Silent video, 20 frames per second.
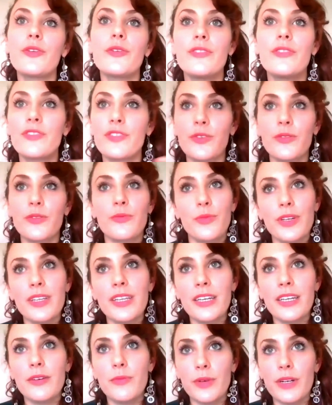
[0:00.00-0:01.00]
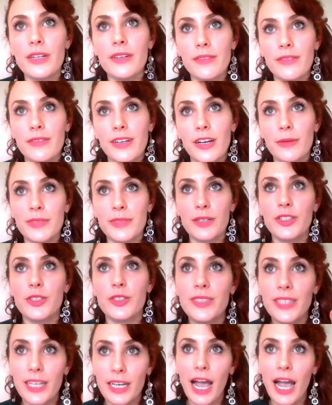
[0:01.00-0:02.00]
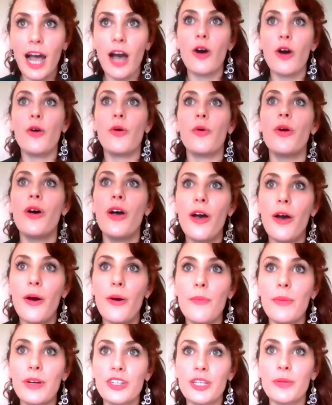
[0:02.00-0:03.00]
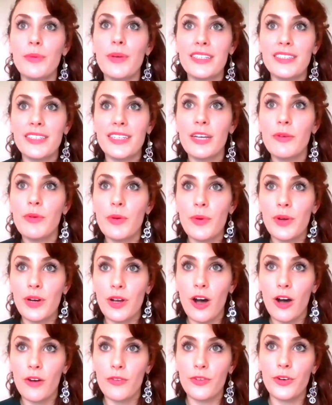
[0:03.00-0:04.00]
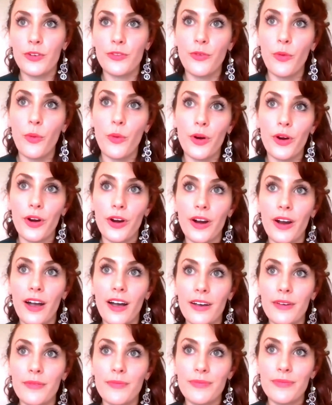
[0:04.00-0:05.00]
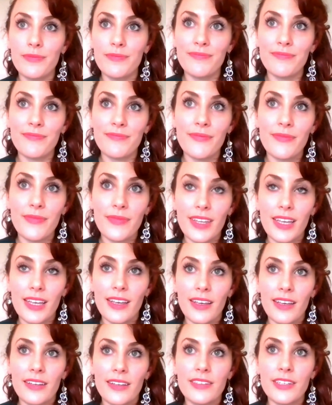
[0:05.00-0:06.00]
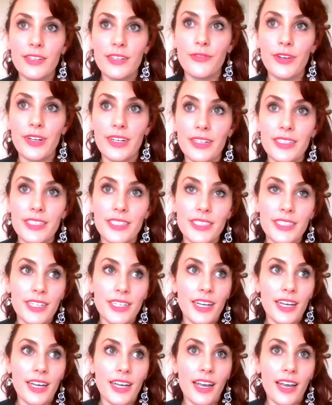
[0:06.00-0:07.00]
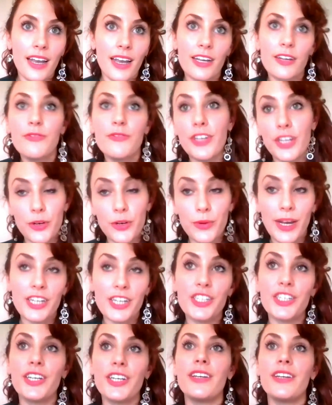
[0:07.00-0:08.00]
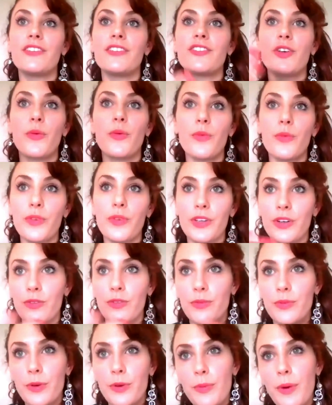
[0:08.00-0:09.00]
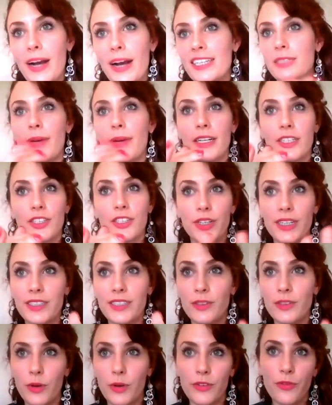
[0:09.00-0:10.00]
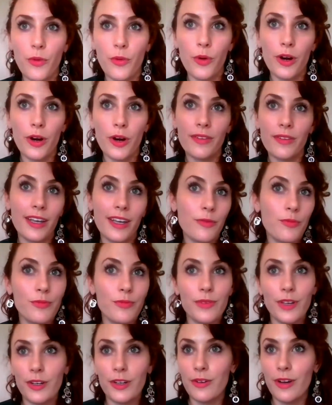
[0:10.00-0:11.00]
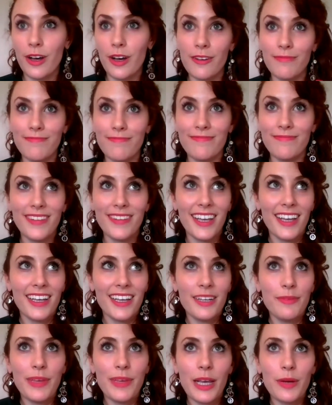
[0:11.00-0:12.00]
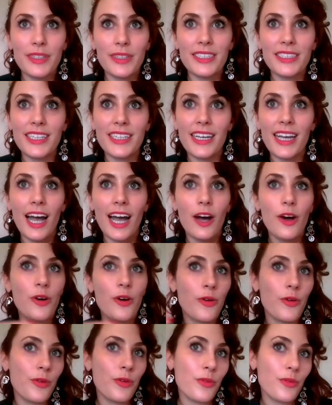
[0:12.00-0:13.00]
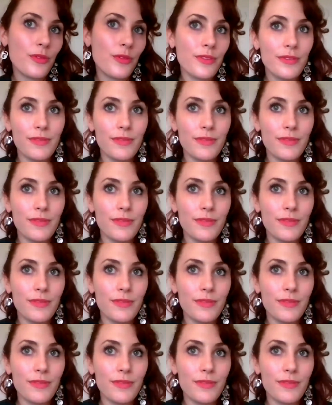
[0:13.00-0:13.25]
So really what it comes down to is like how much complexity we want to offer for different configuration. So, for price metrics, or for being able to see how